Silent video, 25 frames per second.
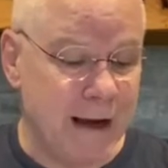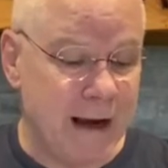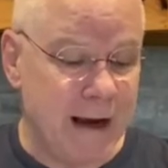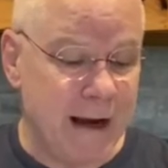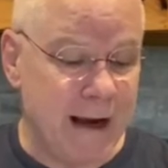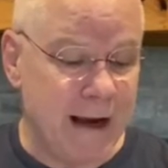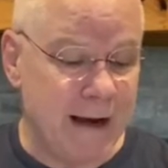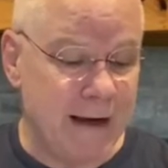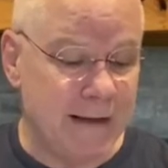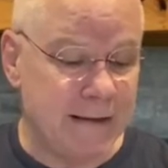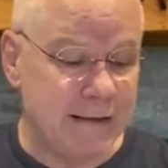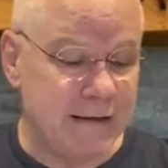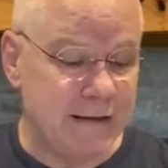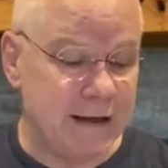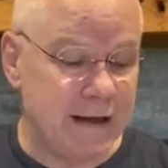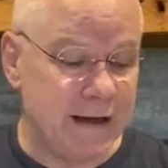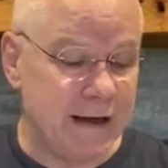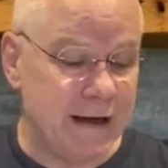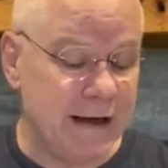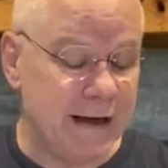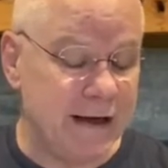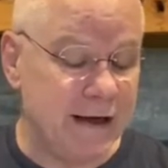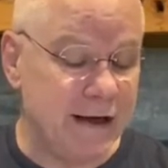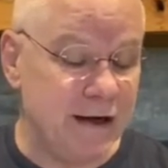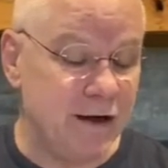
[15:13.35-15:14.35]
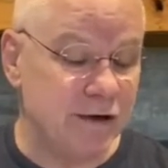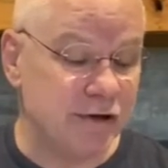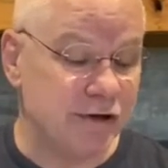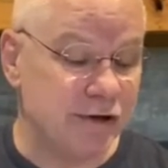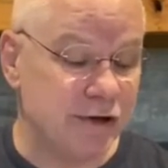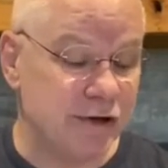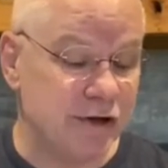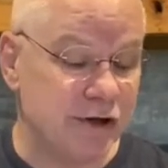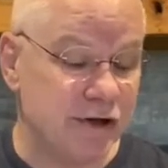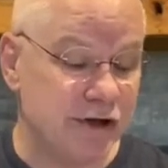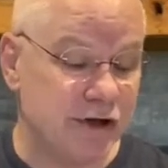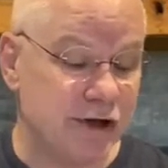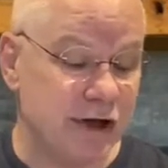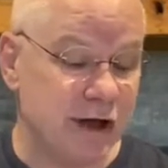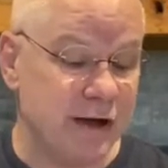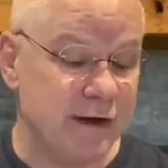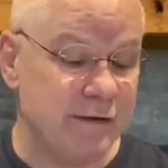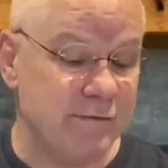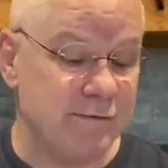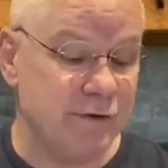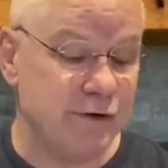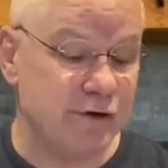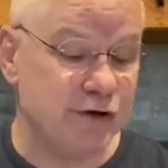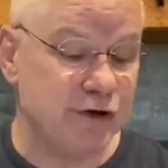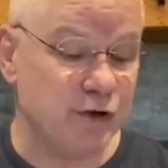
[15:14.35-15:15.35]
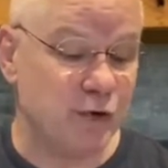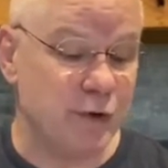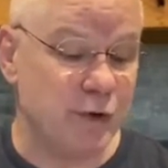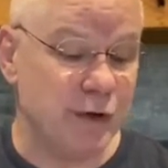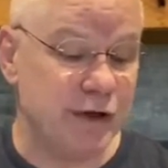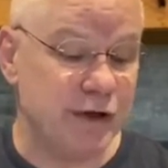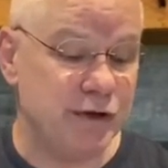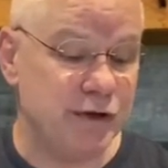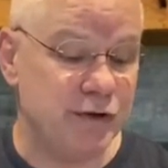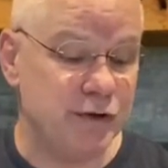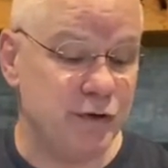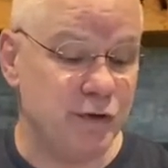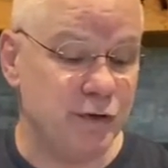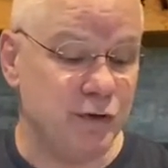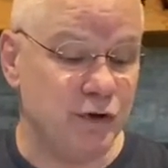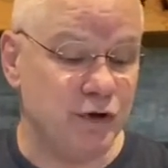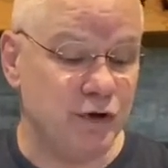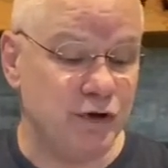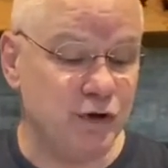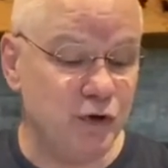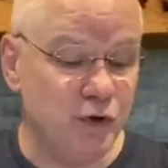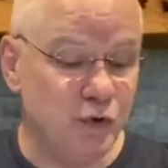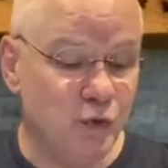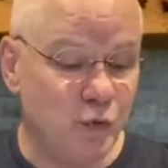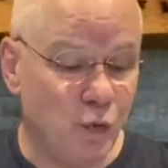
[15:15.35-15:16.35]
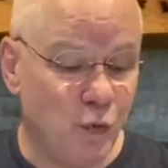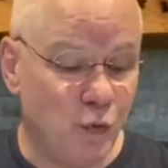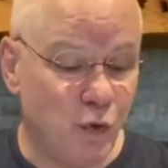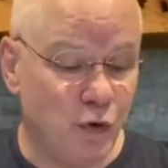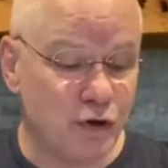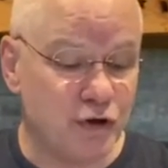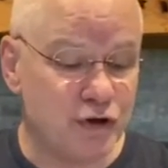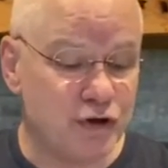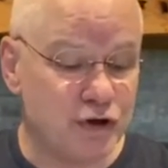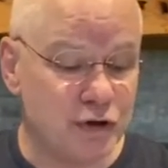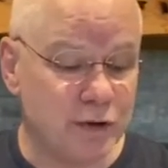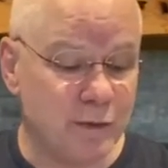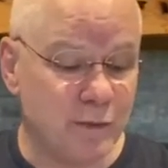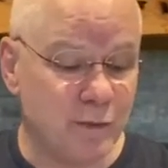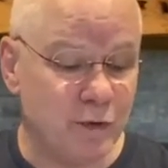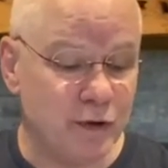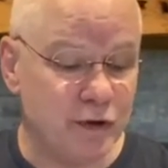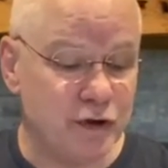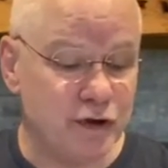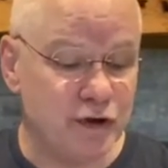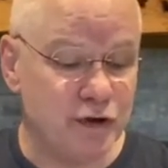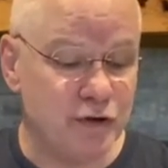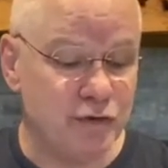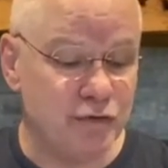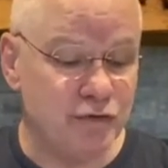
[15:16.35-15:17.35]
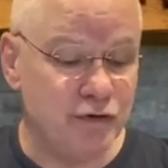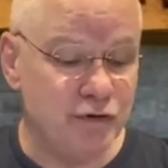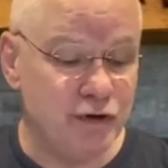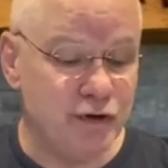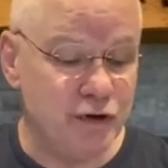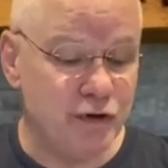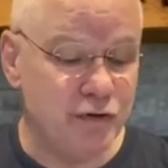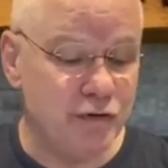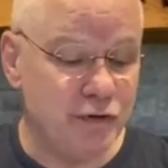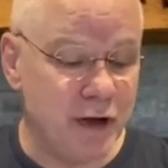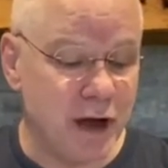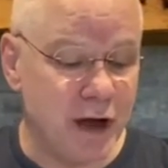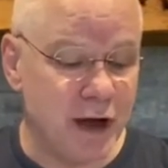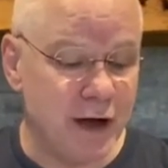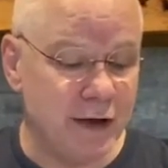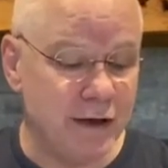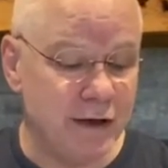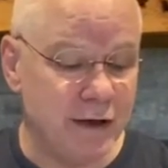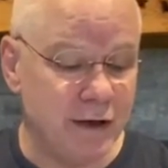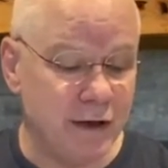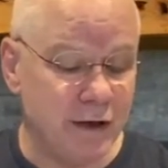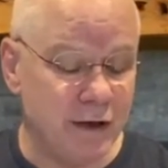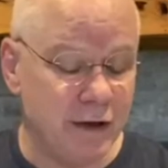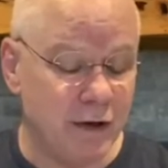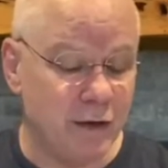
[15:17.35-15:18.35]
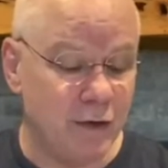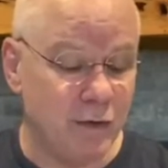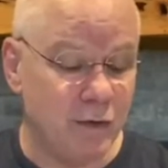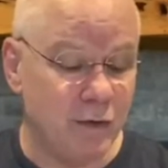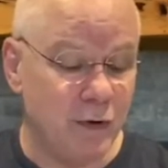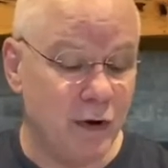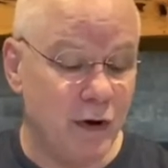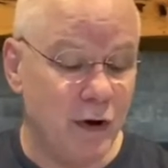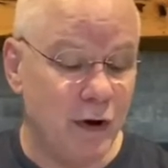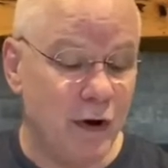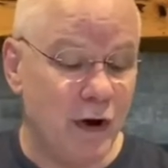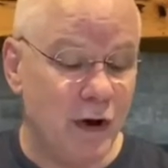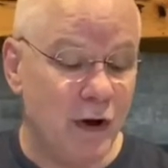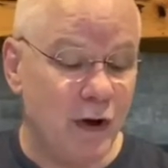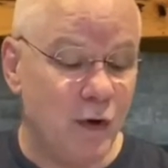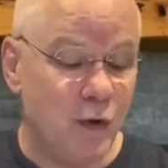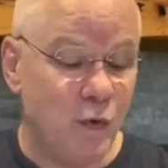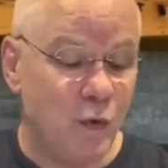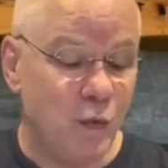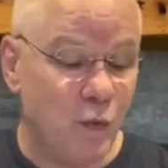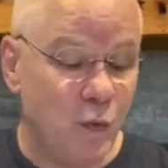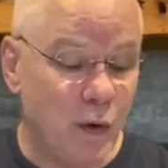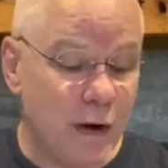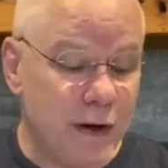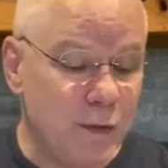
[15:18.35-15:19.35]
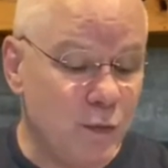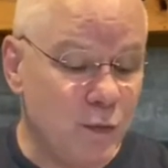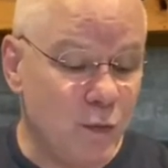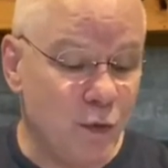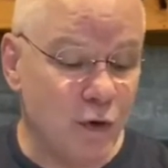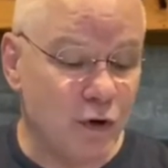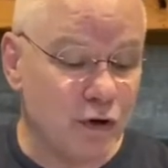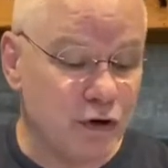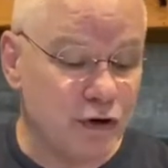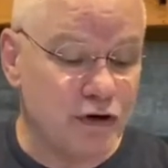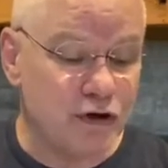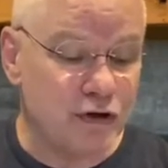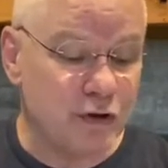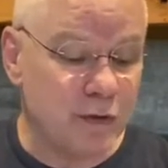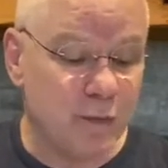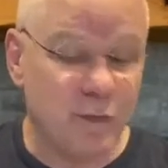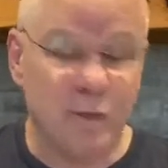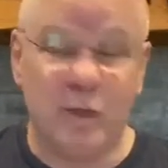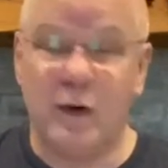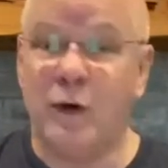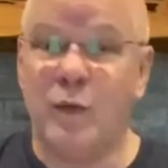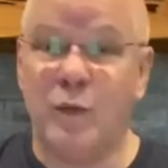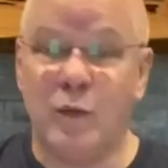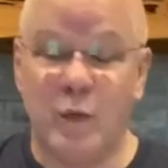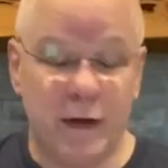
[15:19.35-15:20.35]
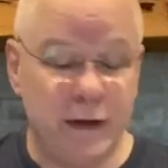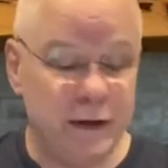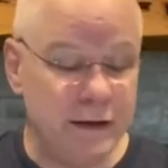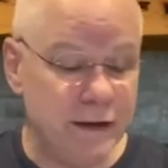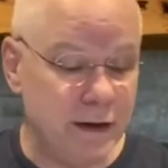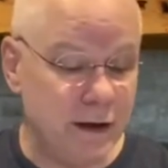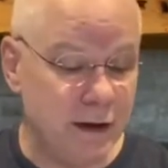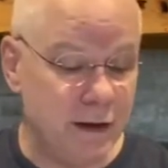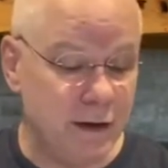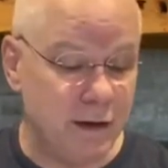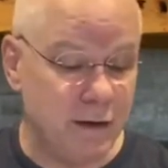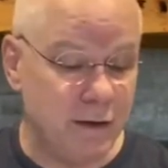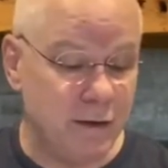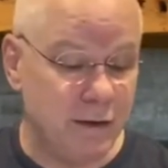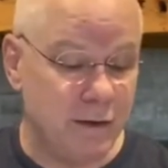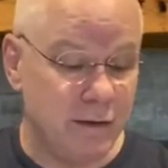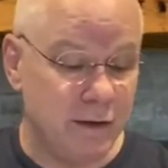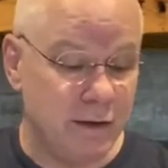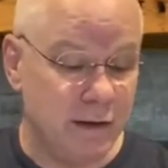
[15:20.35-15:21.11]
And he goes on to say in verse 22 You worship what you do not know, we worship what we know.